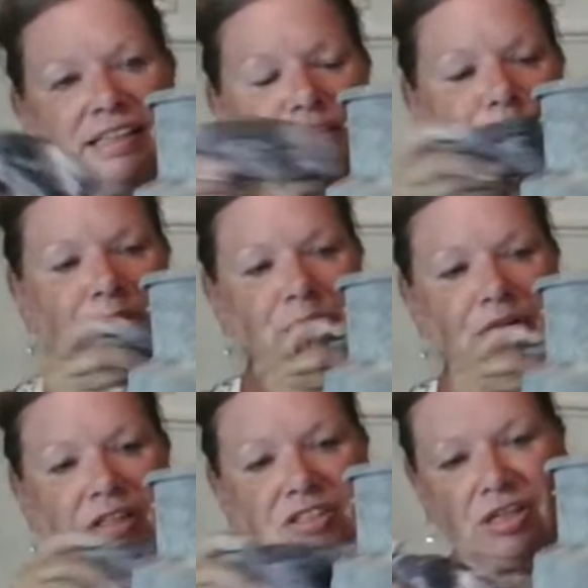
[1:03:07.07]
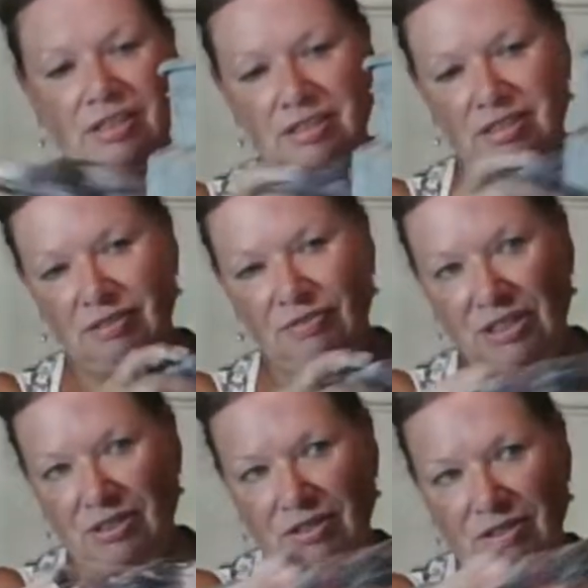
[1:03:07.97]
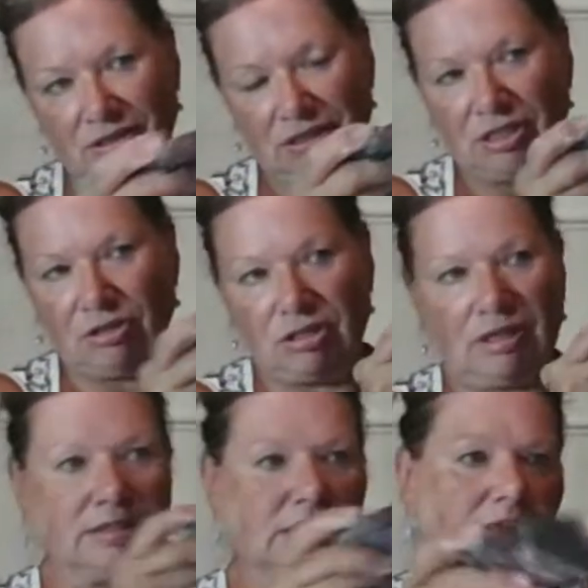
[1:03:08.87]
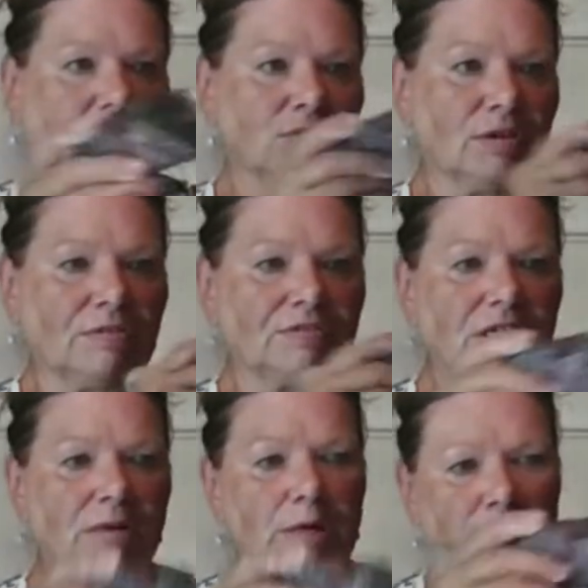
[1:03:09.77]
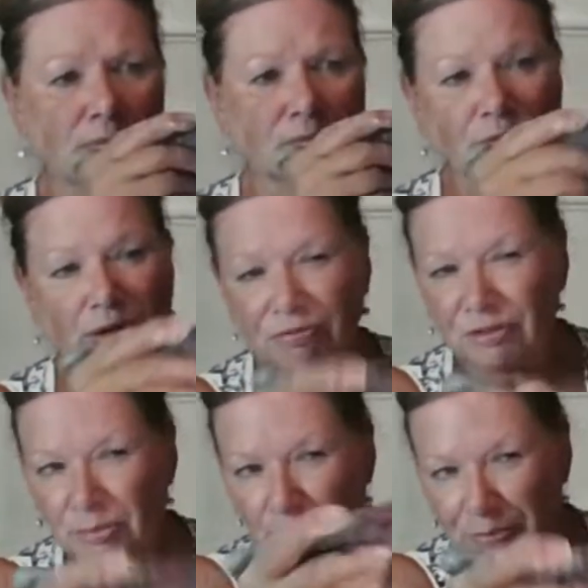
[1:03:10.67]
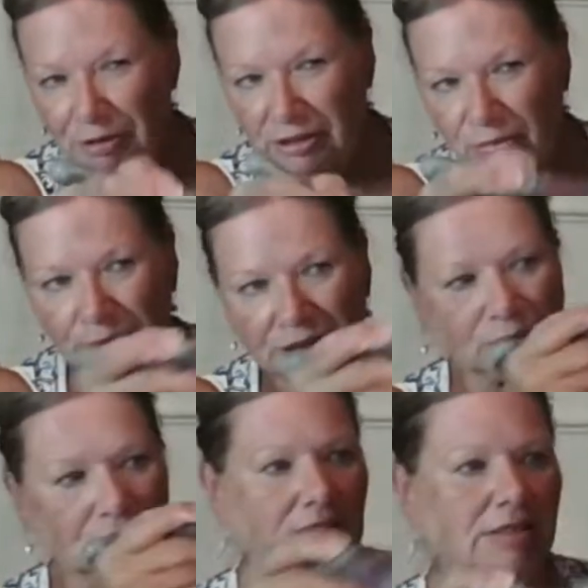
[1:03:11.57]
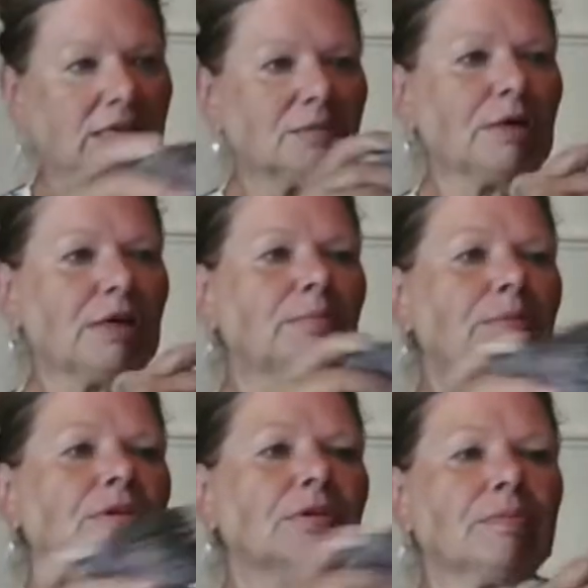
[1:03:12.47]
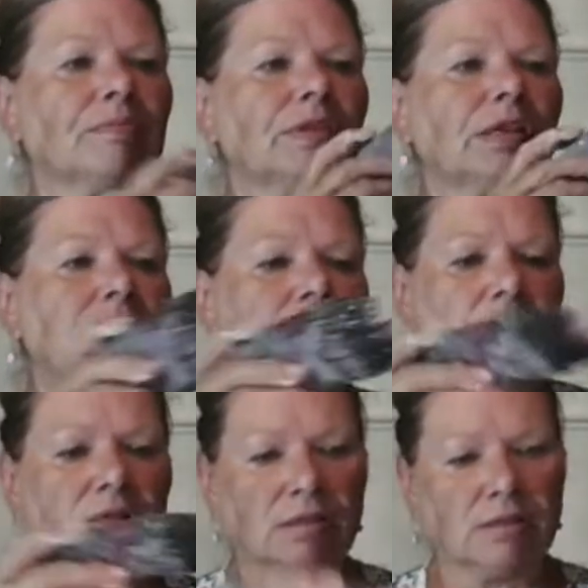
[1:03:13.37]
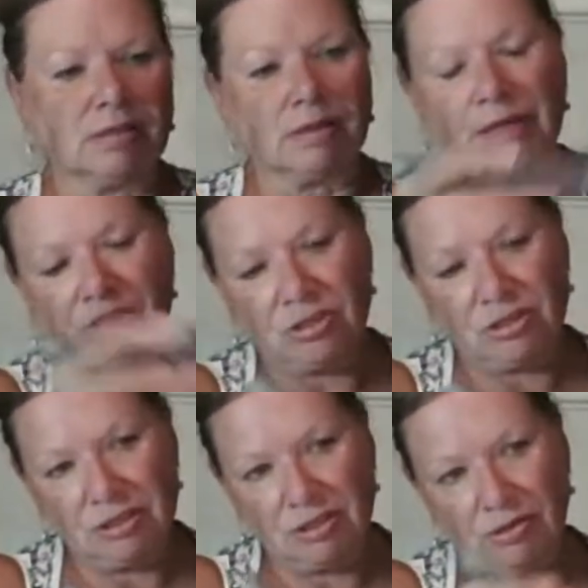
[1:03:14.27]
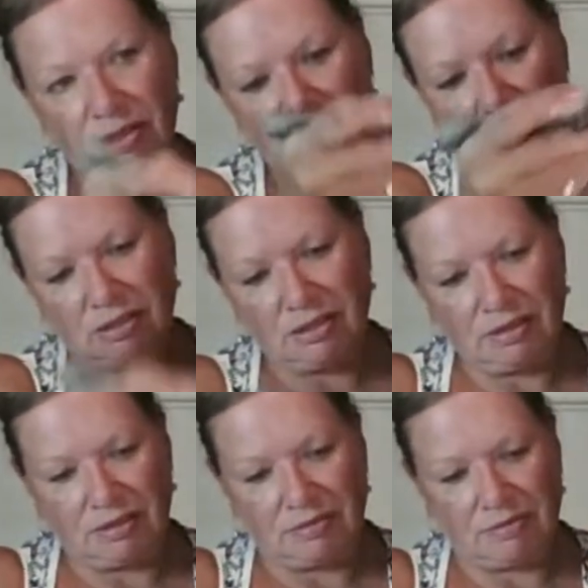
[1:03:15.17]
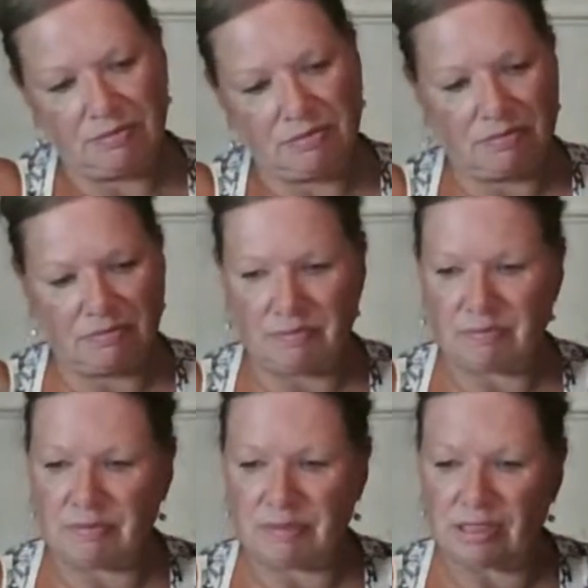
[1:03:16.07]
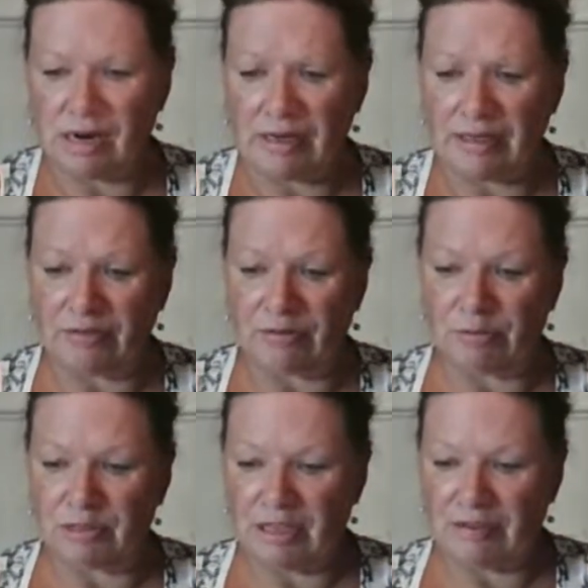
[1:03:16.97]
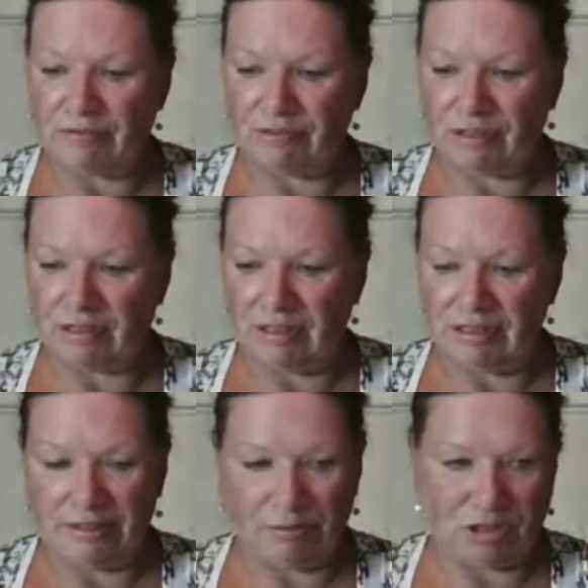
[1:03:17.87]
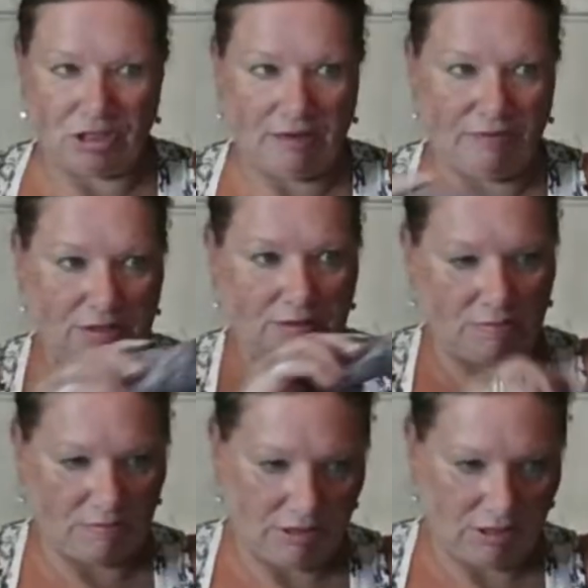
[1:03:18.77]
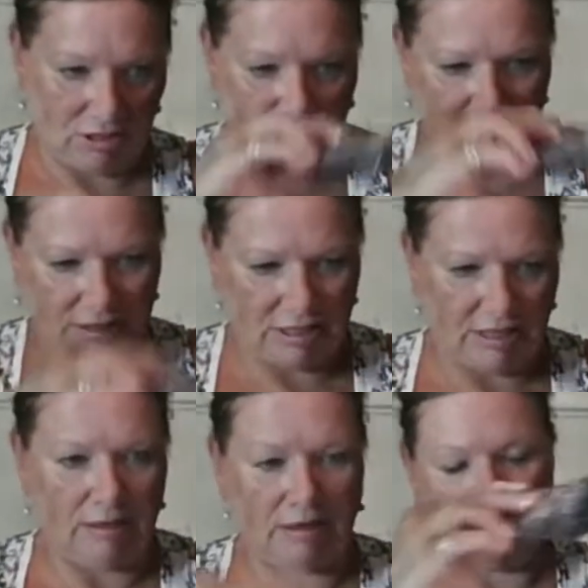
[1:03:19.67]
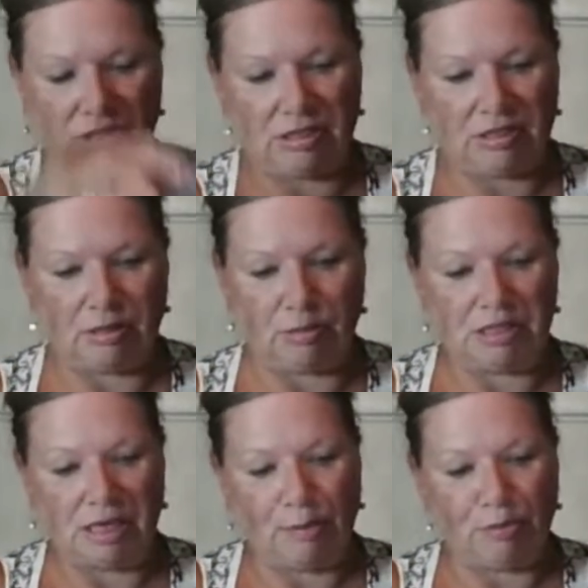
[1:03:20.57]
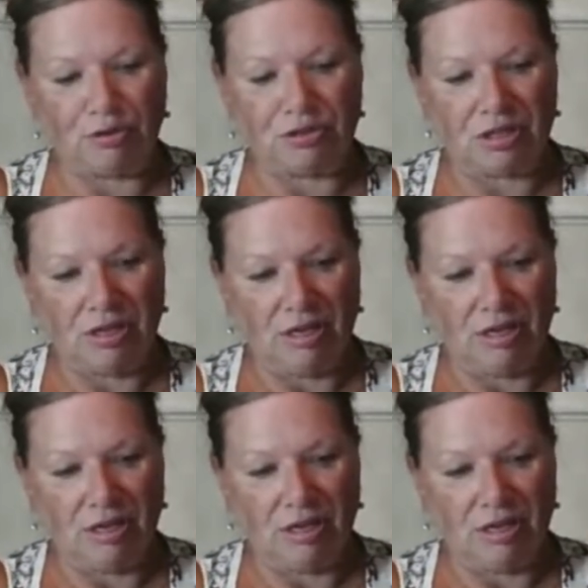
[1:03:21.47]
a big project, even though you, so I take it you roughed them up a little bit with the sandpaper. I'm actually doing a dining room set for a client, which I haven't really started yet. I just did some samples